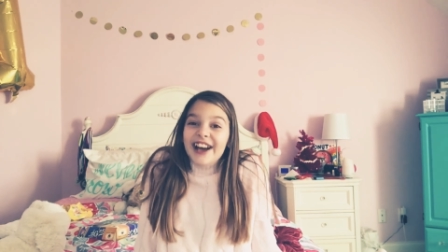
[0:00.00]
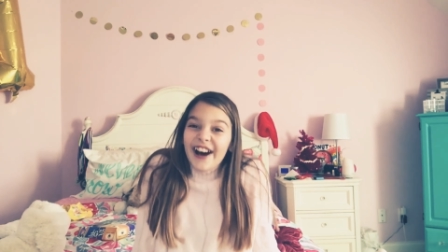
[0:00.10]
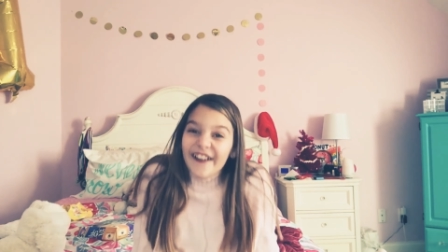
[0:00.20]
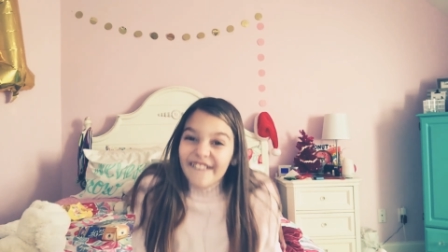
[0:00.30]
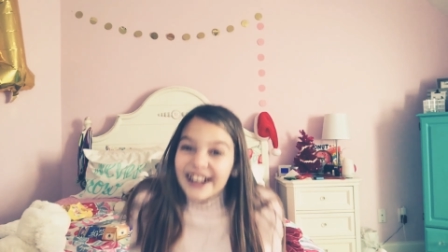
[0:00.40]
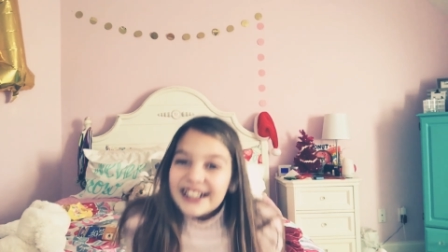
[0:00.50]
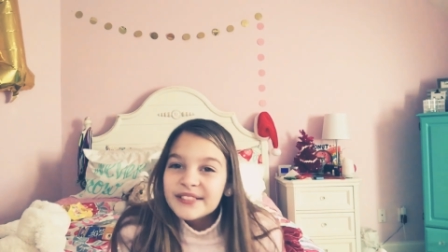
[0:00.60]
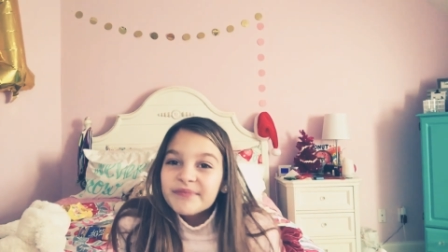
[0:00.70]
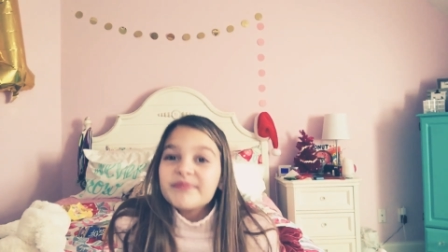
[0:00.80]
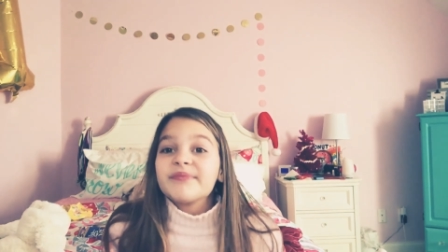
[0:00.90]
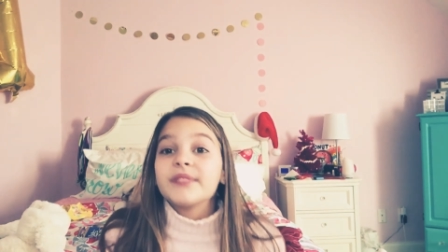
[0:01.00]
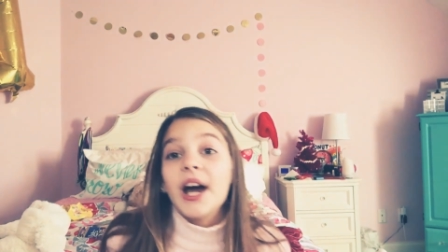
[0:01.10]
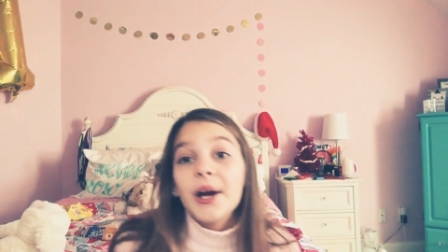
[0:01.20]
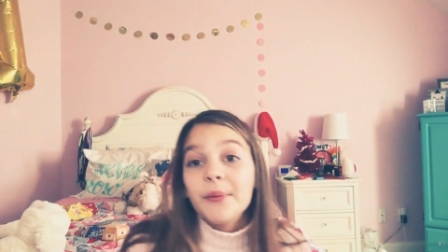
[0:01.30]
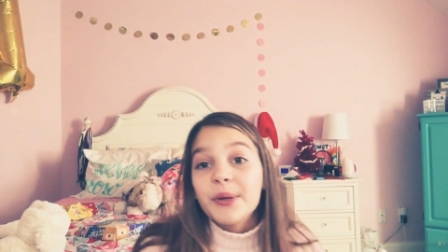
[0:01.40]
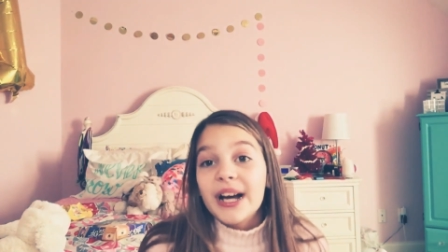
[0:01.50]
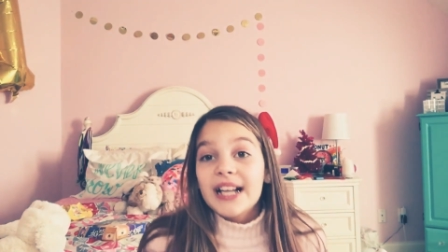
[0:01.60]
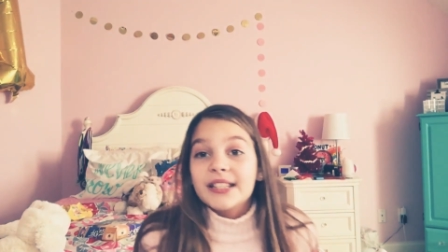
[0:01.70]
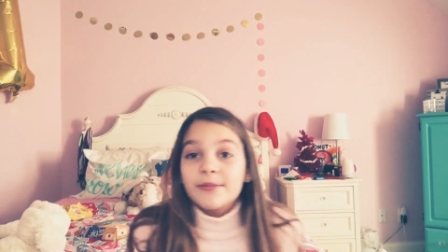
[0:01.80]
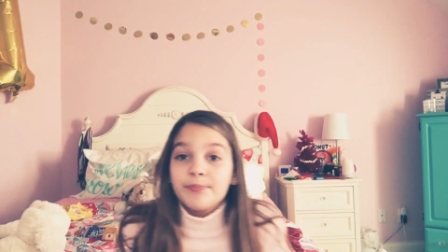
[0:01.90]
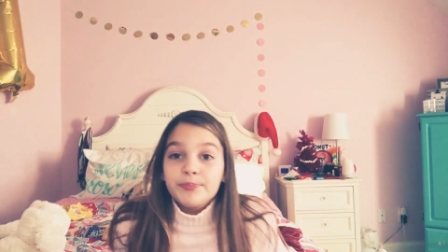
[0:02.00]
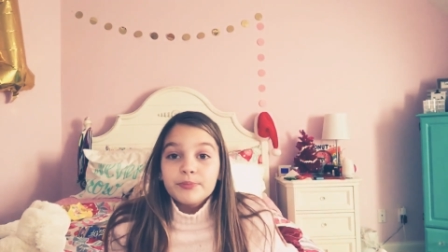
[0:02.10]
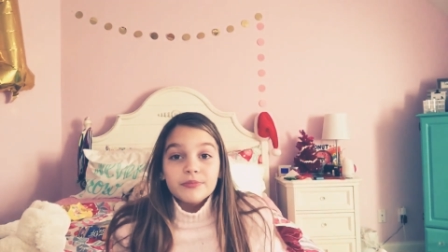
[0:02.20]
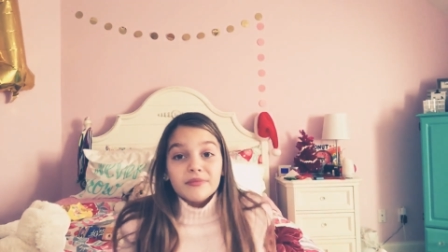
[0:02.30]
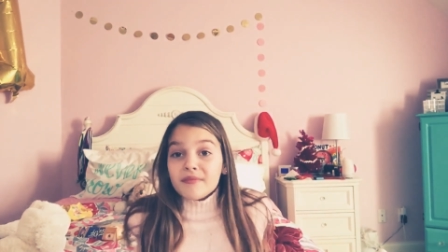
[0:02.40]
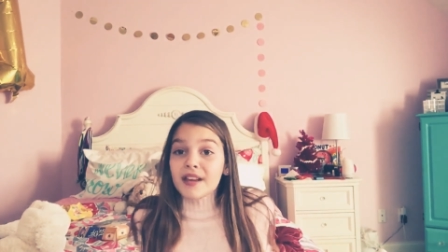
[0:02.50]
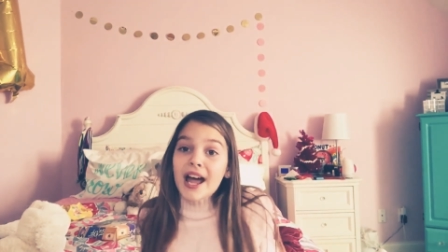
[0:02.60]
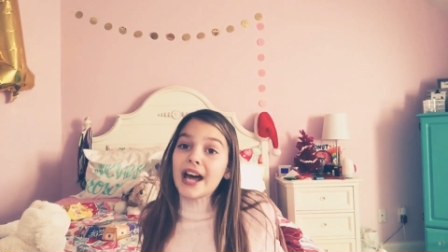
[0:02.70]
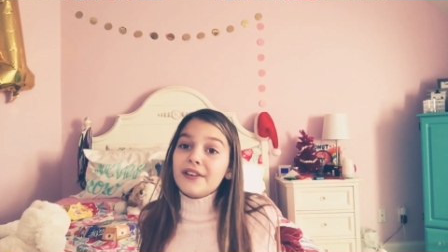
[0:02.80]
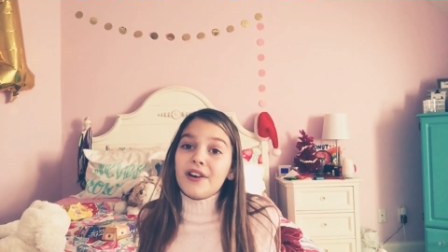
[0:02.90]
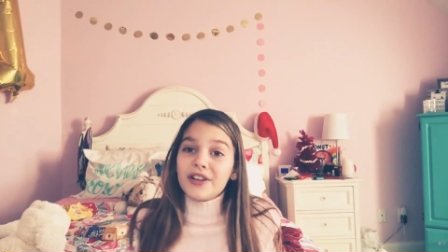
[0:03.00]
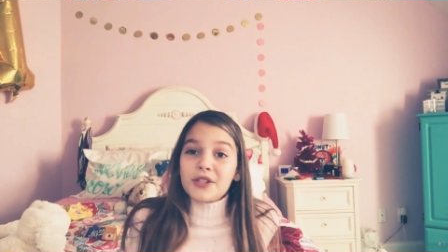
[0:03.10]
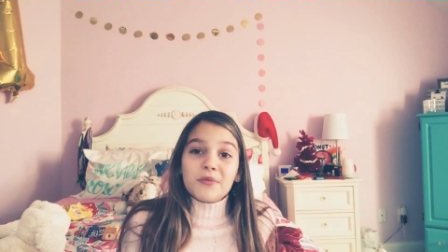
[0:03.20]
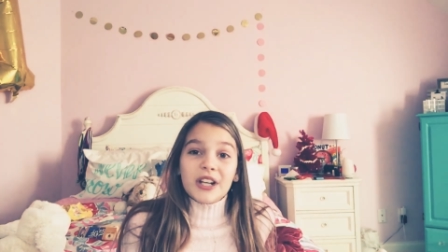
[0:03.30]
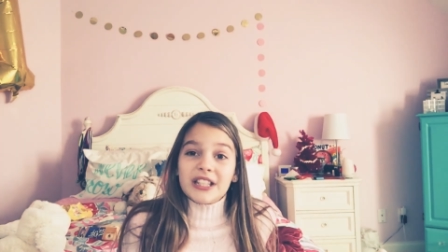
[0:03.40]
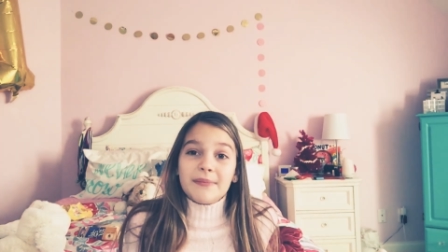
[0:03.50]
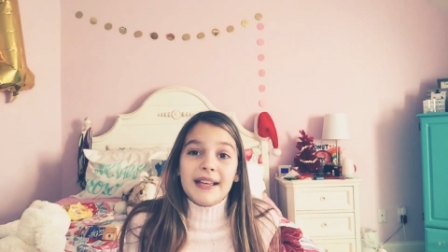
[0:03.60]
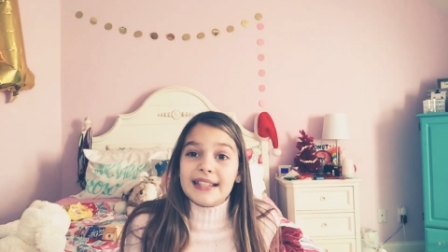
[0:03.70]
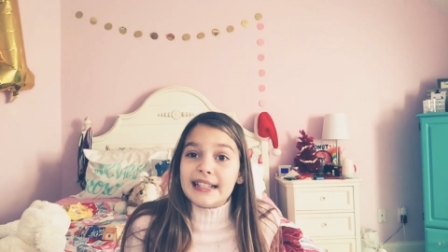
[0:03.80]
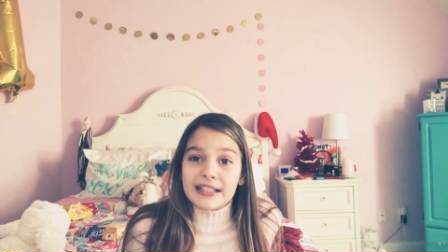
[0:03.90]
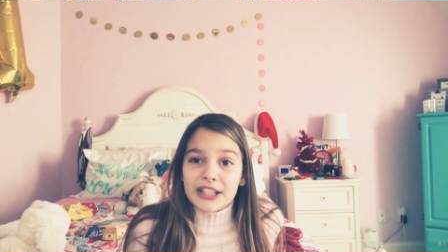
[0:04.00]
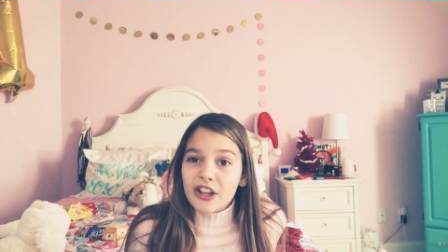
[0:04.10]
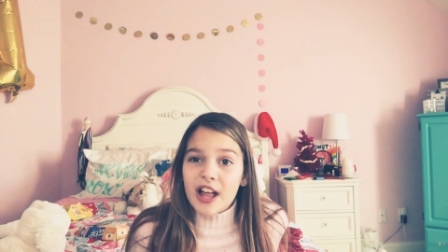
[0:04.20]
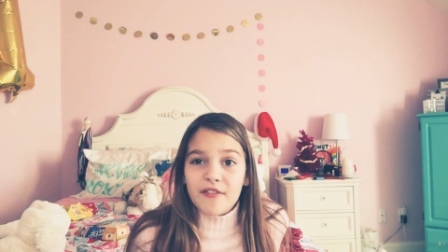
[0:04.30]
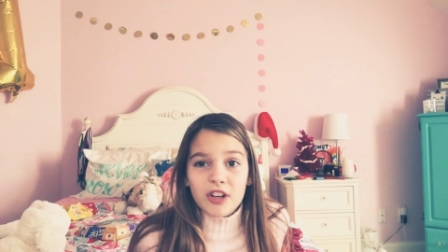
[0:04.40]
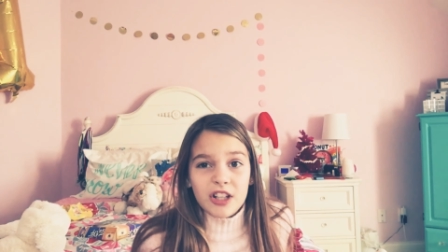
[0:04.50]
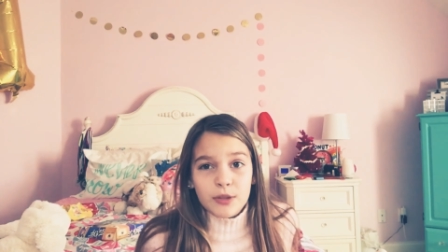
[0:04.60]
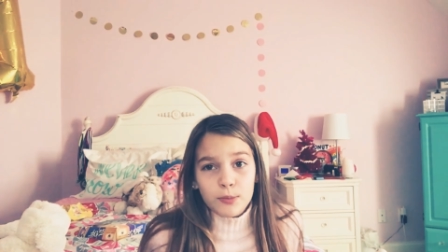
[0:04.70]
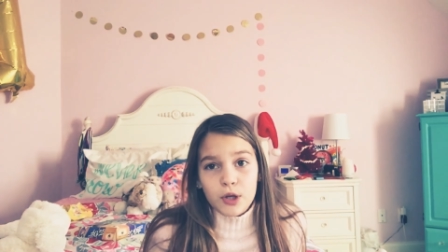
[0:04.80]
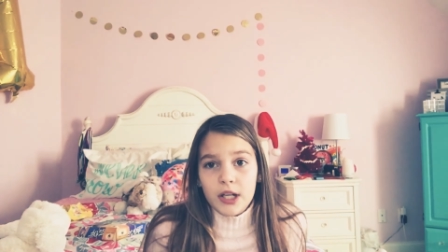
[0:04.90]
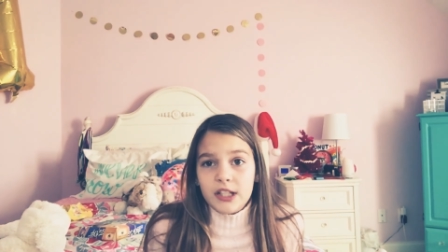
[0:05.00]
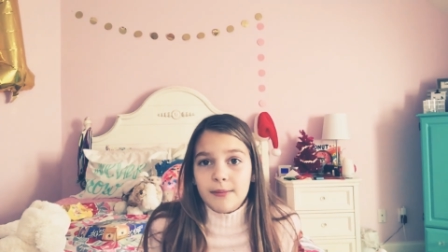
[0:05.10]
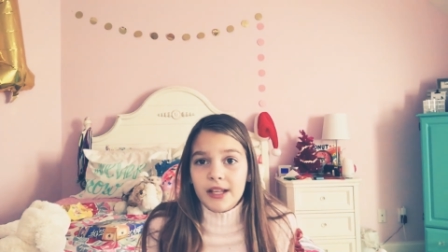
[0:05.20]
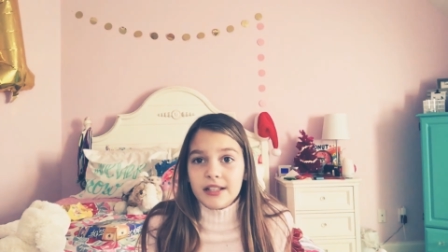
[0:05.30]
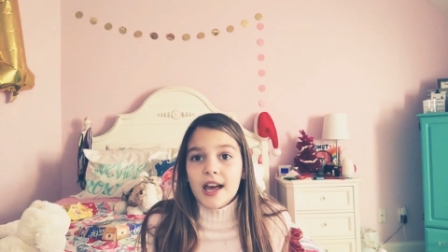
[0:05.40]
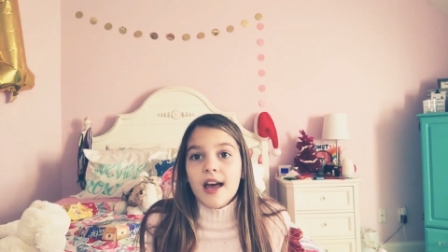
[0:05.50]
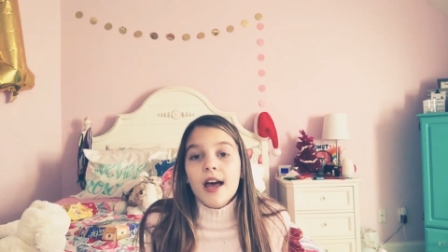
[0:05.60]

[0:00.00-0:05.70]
So, I hope you guys had an awesome Christmas and still have an awesome Christmas.